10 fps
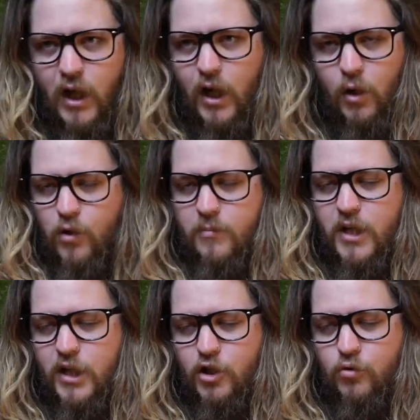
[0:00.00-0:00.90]
I want to
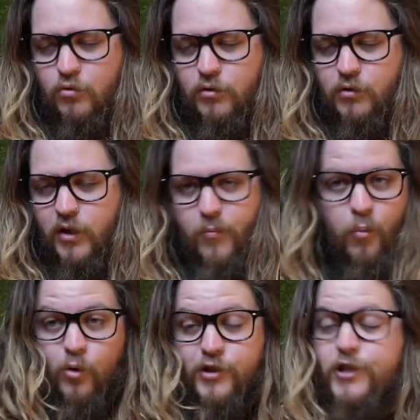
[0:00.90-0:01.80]
be cool and look important